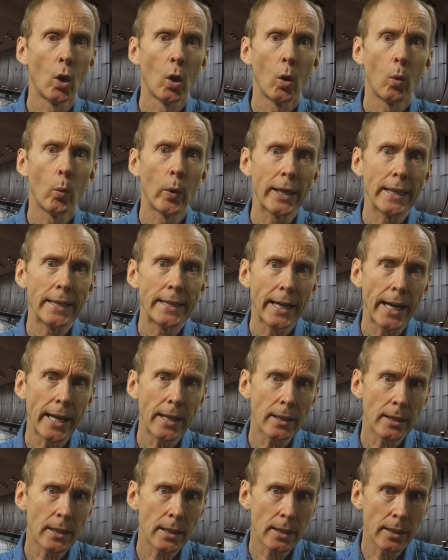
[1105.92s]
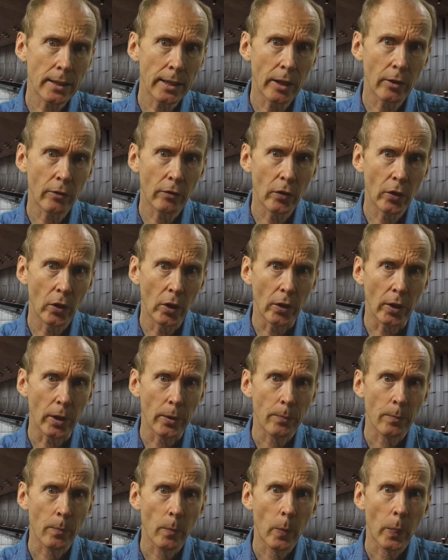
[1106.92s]
We can take this a step further,
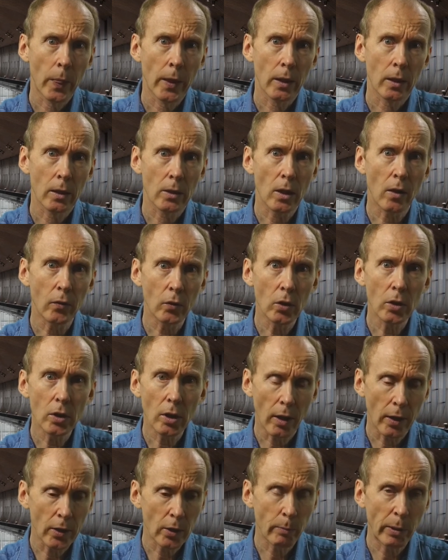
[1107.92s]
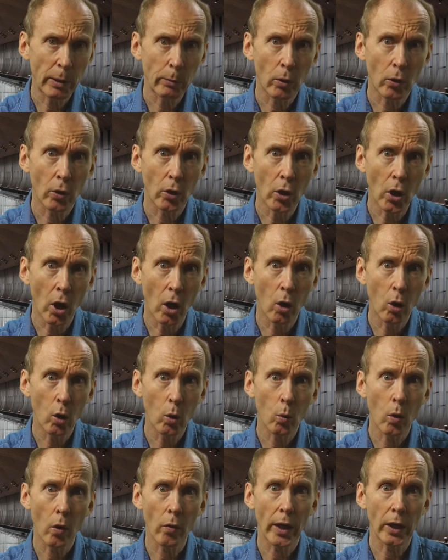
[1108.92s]
because oftentimes people know
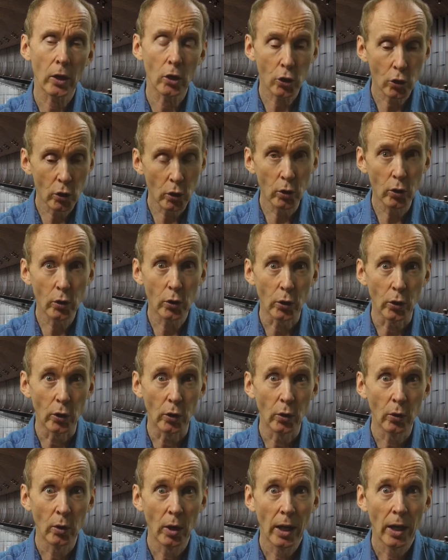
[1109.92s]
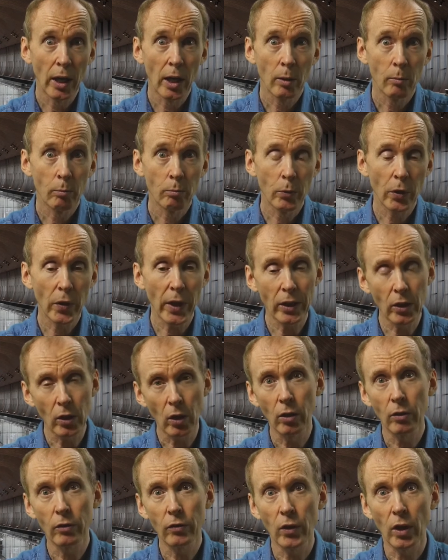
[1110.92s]
what they should do, but they
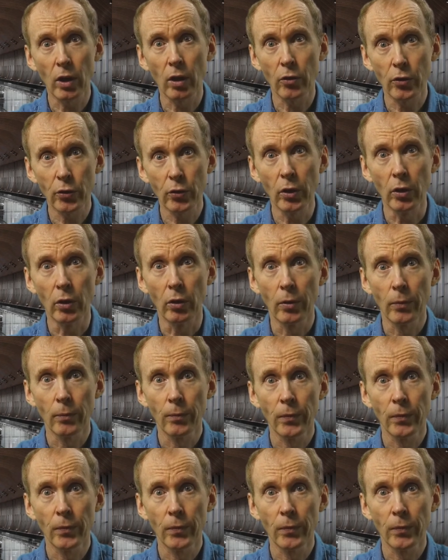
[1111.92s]
don't follow through.